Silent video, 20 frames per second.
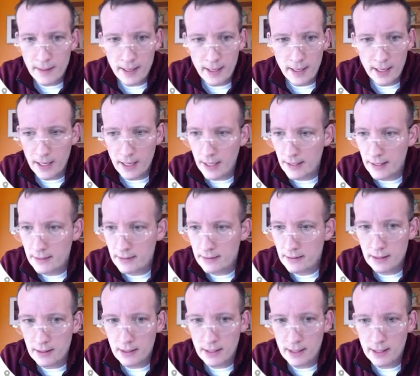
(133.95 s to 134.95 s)
And
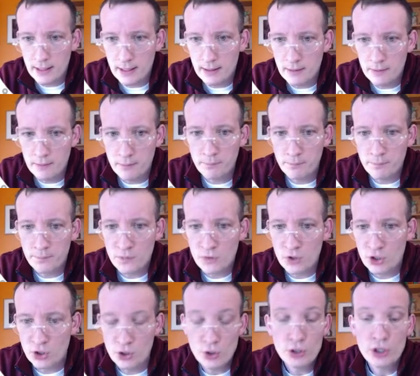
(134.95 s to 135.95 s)

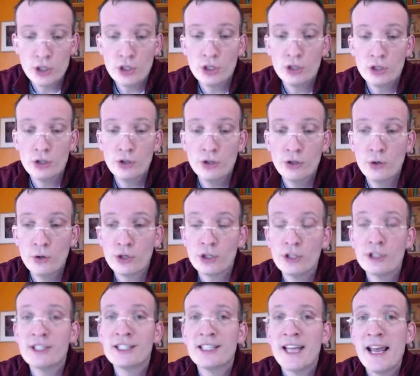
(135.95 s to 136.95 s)
so you
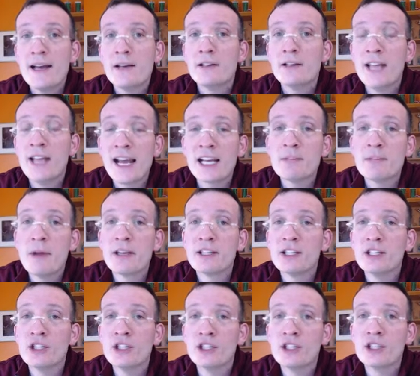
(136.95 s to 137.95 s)
can send text
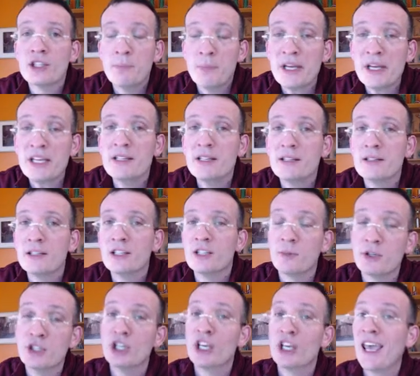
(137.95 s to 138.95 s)
messages to businesses,
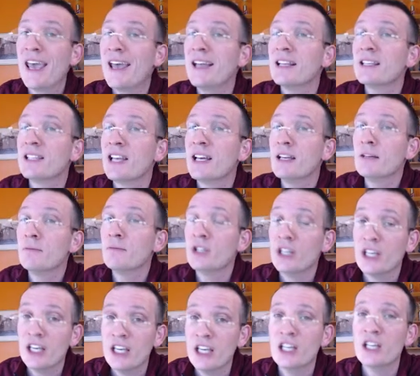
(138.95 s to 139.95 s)
but you can't send them
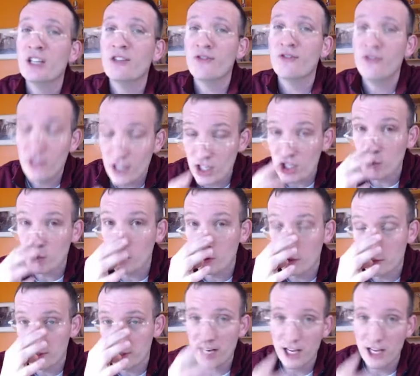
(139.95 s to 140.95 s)
to
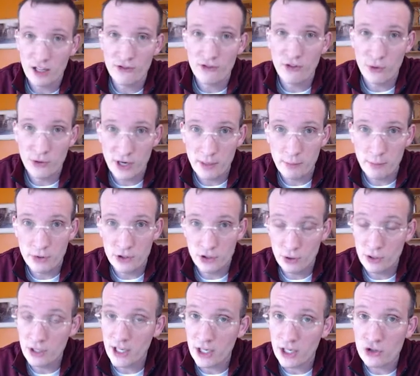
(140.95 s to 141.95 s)
individuals' telephone numbers.
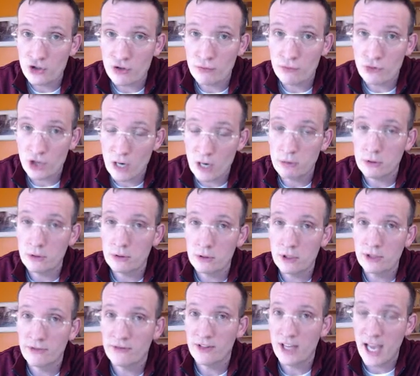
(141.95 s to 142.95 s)
You can get in some trouble
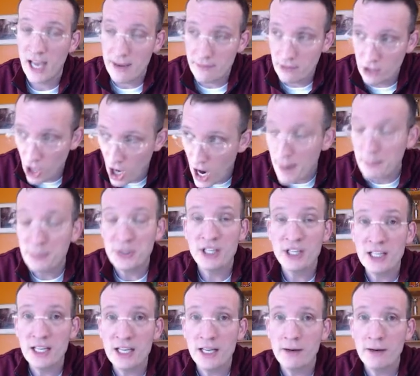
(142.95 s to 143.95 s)
if they haven't
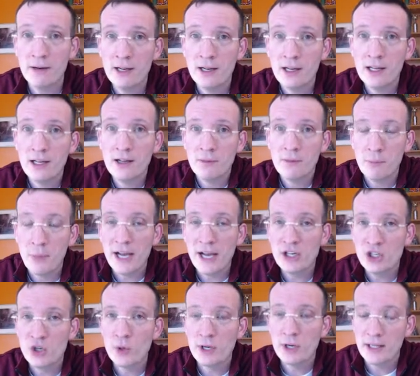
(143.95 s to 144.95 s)
opted in by
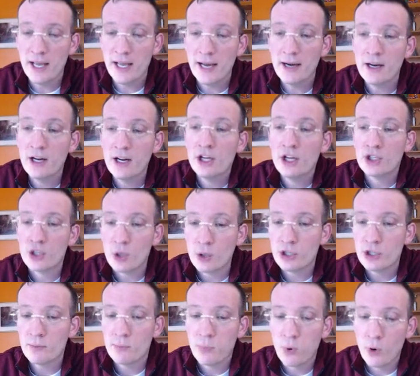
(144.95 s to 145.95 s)
doing that. So
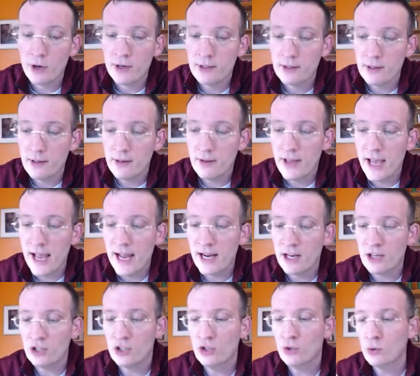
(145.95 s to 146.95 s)
it's important
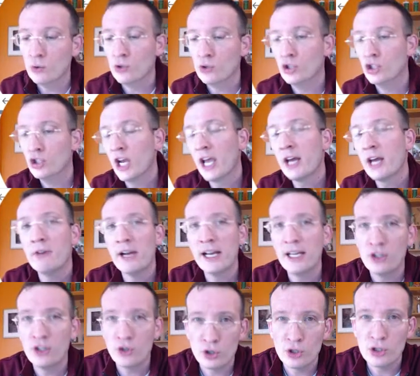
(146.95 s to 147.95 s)
that you
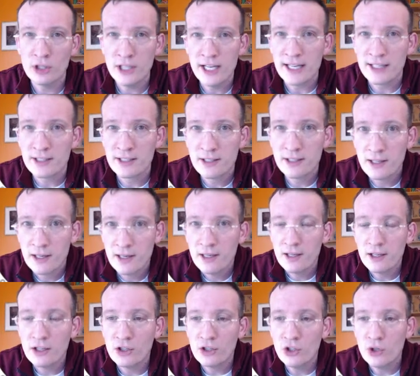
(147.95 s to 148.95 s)
generate your list
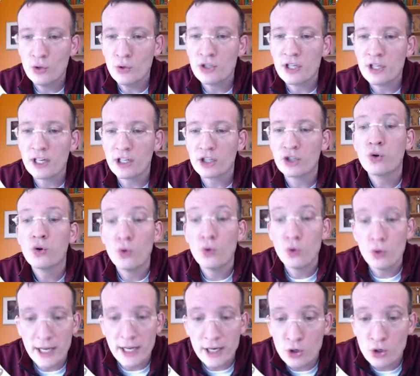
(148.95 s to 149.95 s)
using a
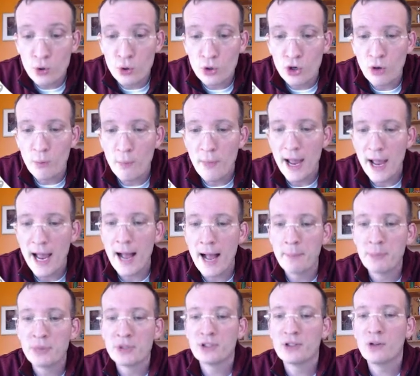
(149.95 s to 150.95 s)
tool like Google
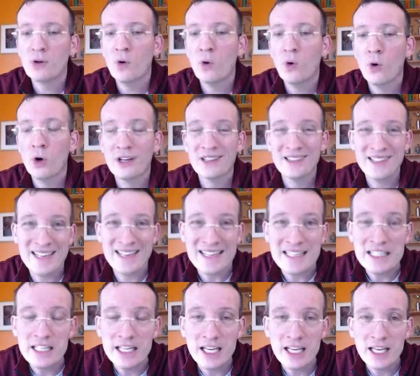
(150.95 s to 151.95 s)
Maps or
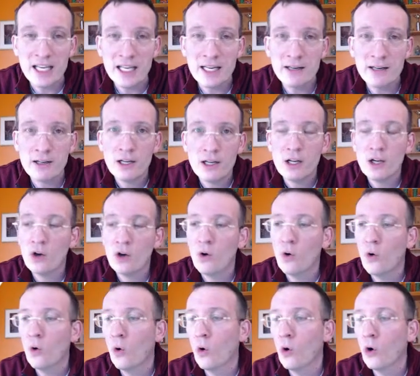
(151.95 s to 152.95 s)
LinkedIn
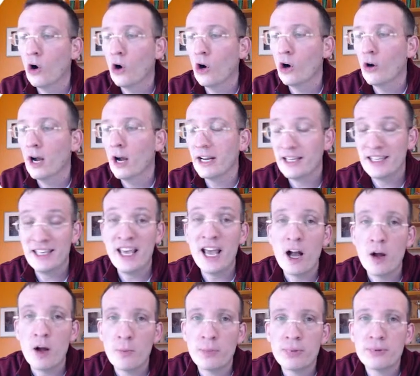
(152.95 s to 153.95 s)
or
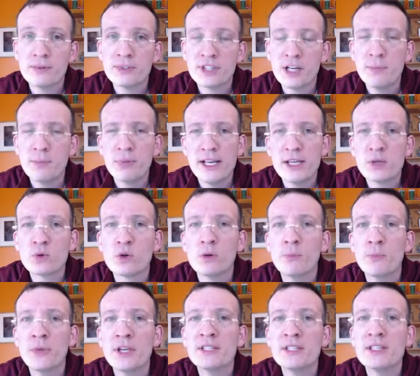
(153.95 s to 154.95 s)
Yelp, someplace where
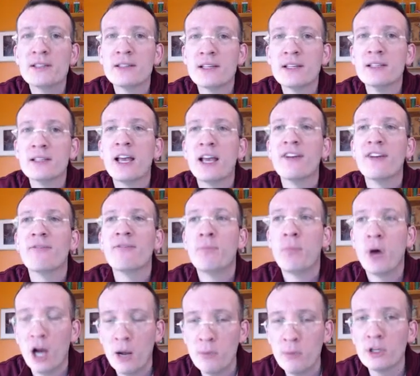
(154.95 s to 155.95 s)
businesses have
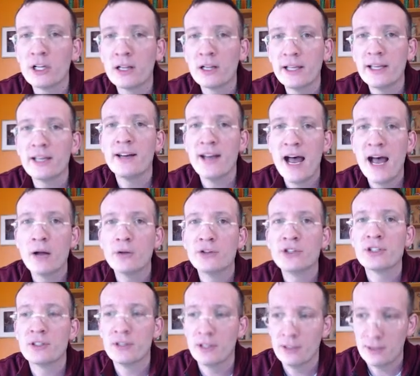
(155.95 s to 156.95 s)
publicly
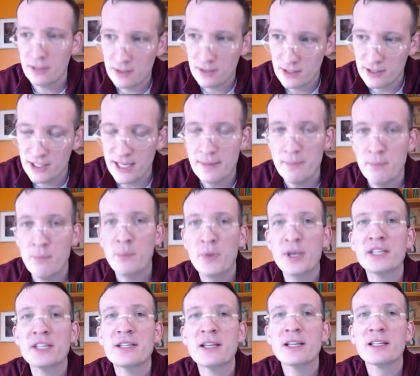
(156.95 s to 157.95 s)
announced that this is a
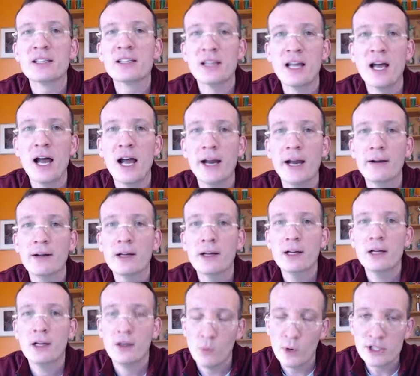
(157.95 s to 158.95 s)
business line.
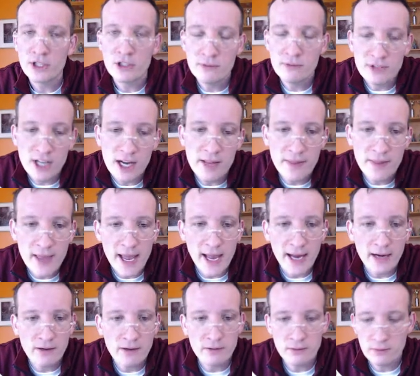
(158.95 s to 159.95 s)
Once you've done
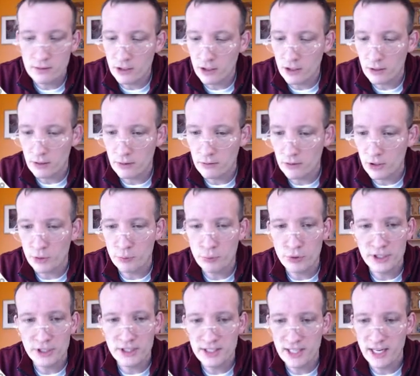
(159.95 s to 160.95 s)
that, you're
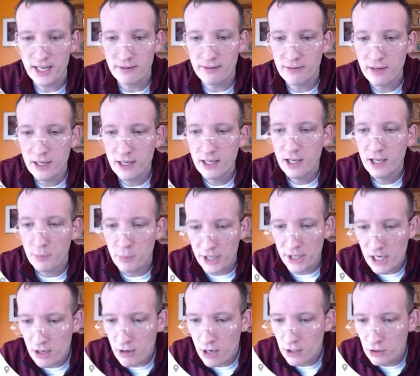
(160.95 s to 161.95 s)
pretty safe.
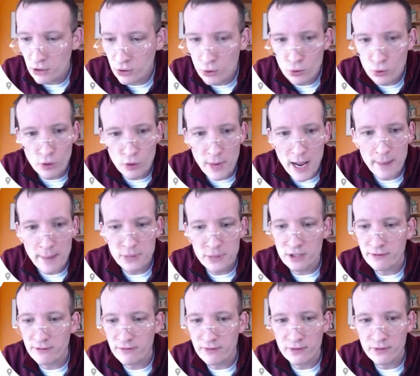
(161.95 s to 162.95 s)
But here on Google
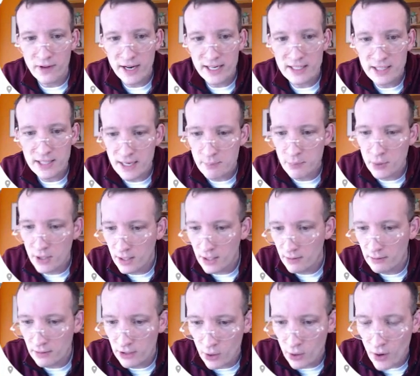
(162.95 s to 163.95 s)
Maps, if I type
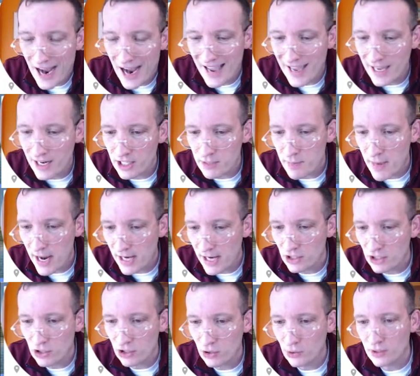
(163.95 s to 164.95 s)
in, Hyannis,
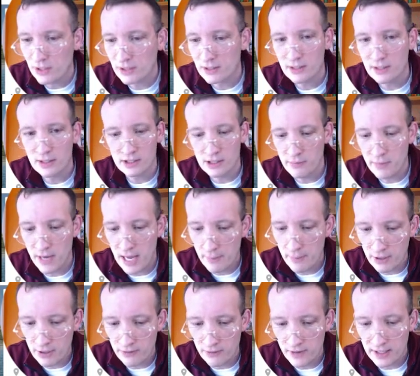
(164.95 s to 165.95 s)
Massachusetts, there's the
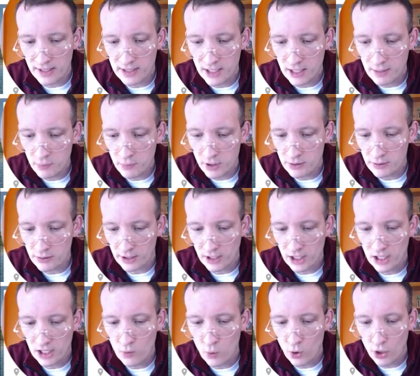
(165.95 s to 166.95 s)
map, and if I type in a
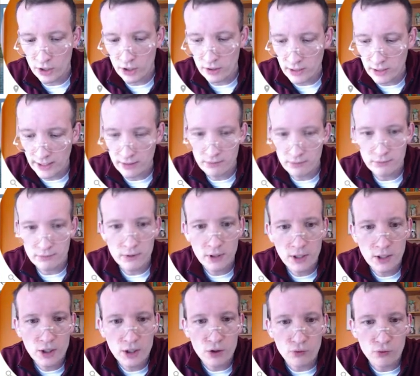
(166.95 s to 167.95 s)
keyword like
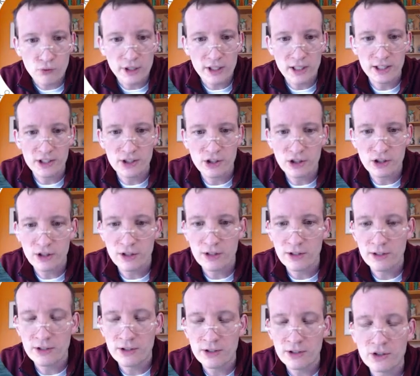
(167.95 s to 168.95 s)

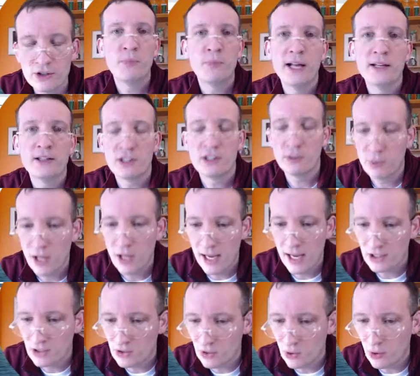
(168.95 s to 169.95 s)
realtors or pet
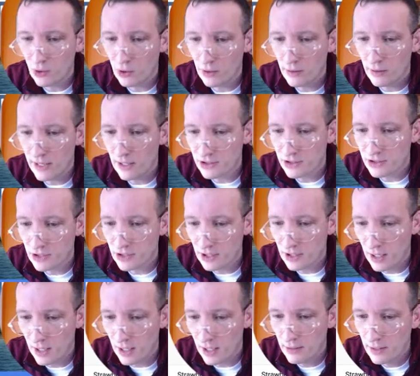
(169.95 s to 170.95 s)
supply store or nail
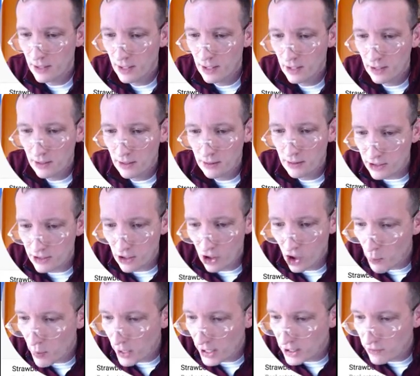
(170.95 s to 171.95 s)
salon, you'll see a
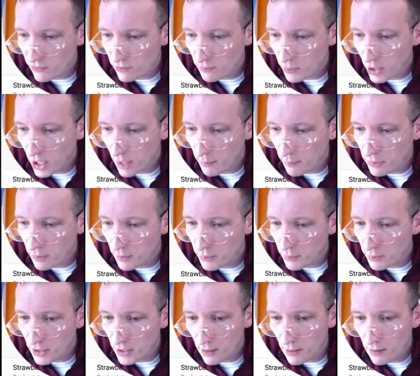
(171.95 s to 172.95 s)
whole bunch of them pop up
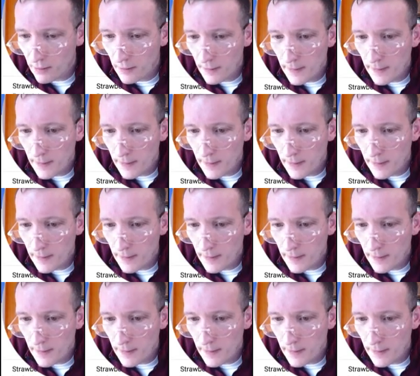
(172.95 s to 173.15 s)
here.